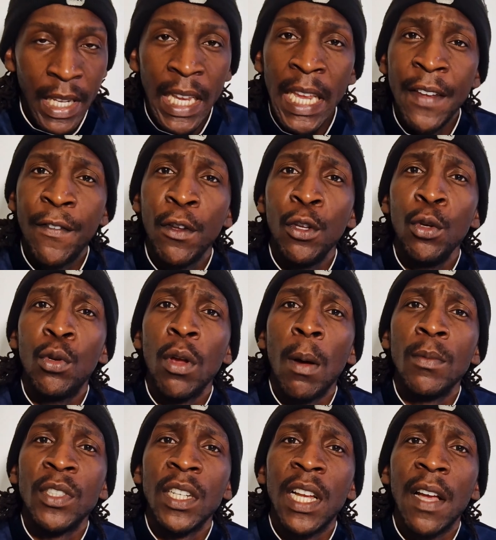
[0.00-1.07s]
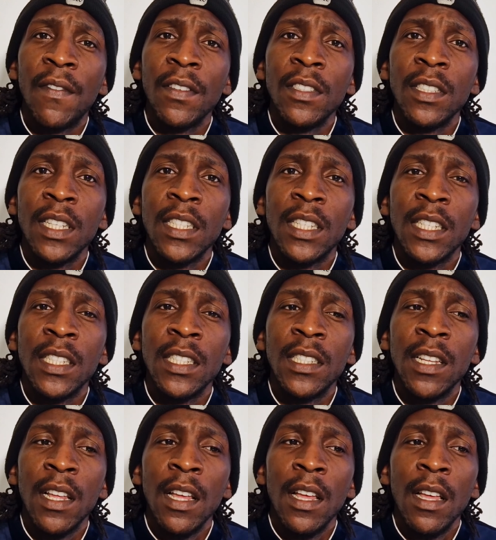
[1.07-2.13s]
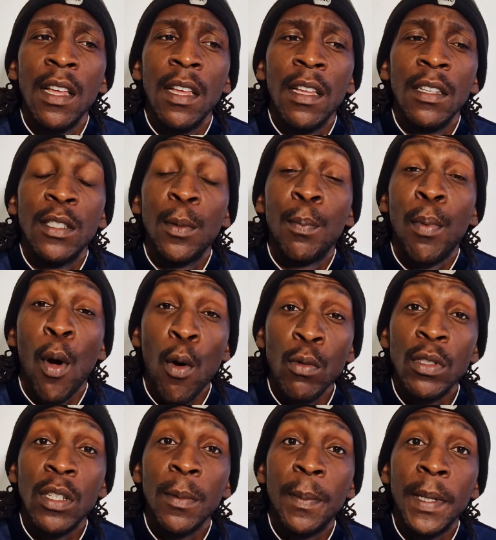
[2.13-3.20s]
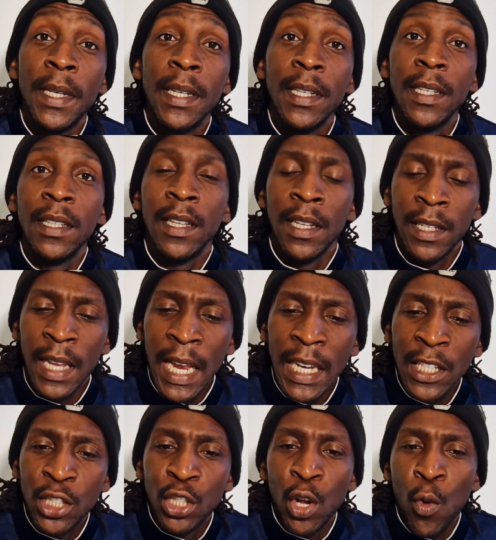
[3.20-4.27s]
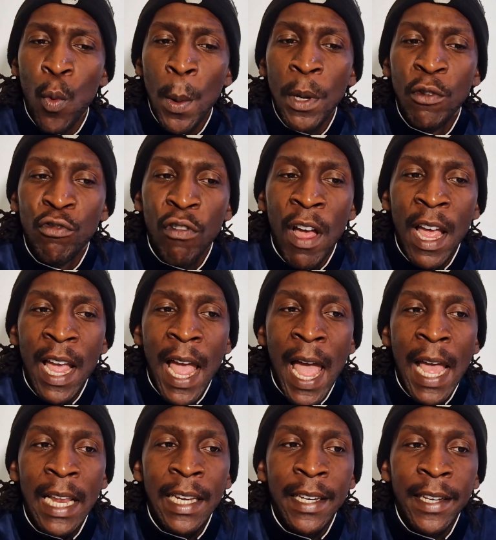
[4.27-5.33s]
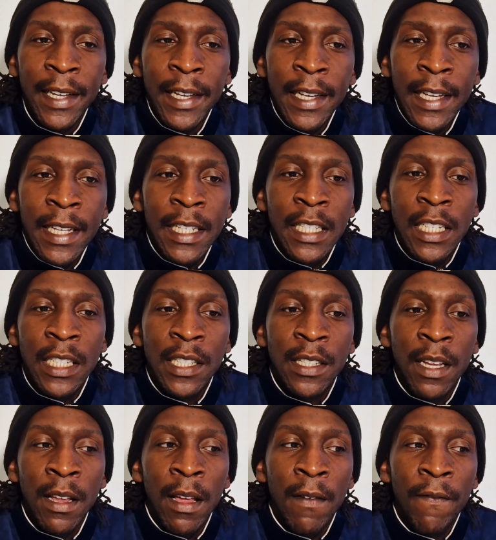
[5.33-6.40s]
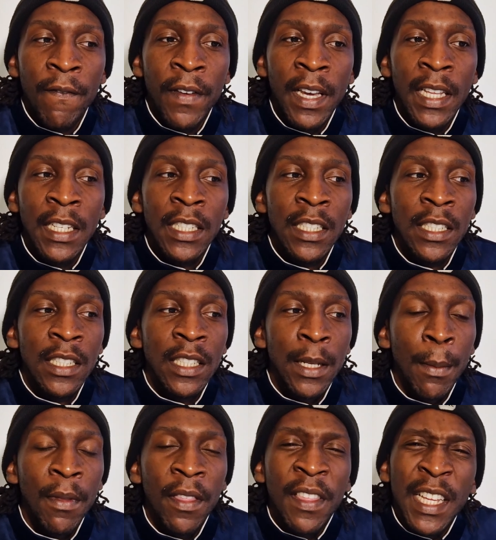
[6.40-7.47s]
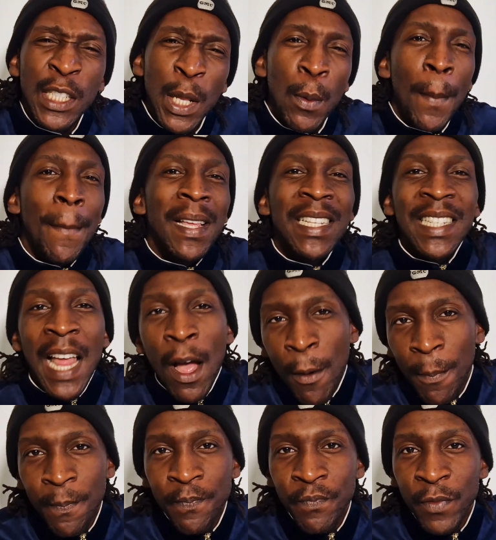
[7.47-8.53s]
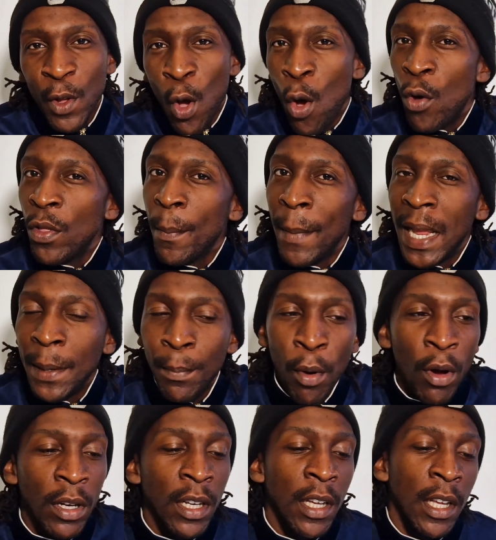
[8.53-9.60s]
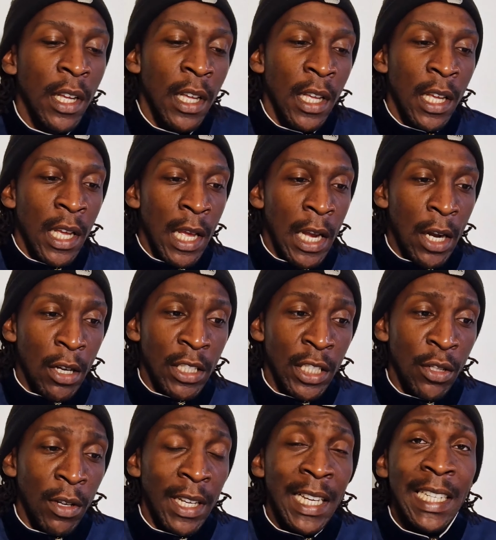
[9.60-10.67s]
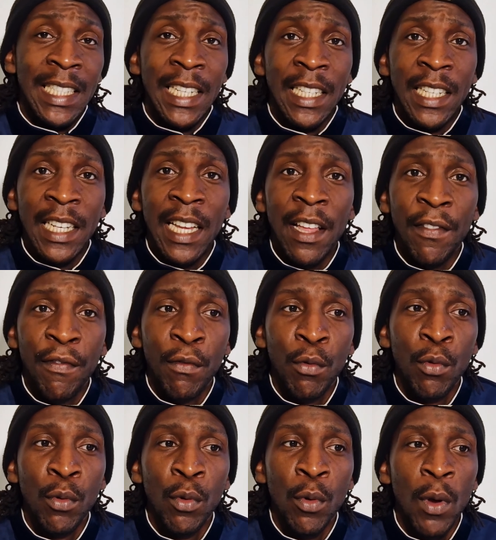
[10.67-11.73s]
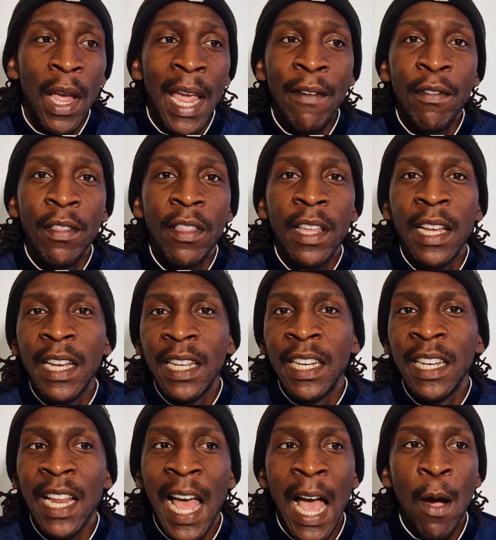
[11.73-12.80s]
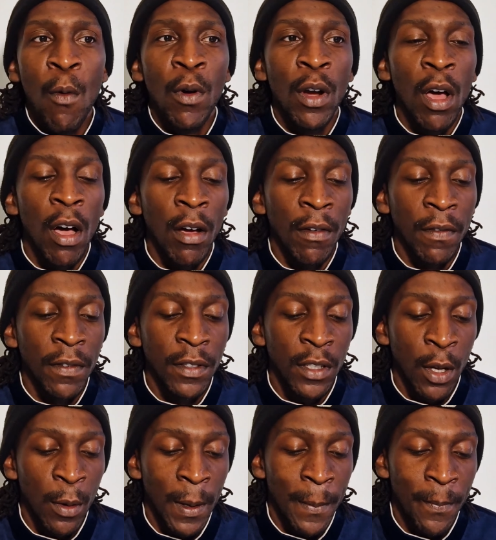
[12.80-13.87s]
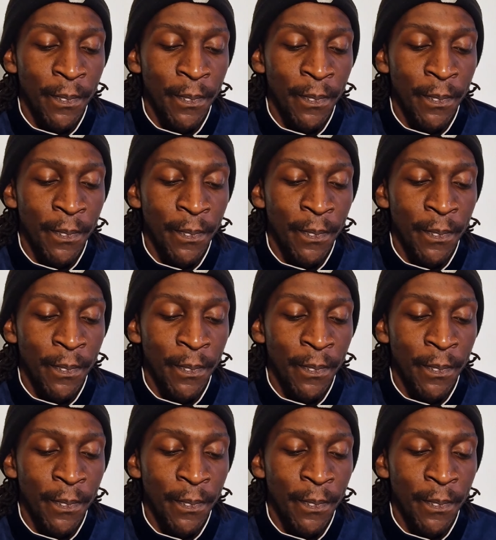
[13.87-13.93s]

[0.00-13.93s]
if you're new to Armchair Gaffers, this is supposed to be a daily show where we try and just fill in some of the things that we missed out on the main pod. Because it's not easy to get through everything in an hour and a half. So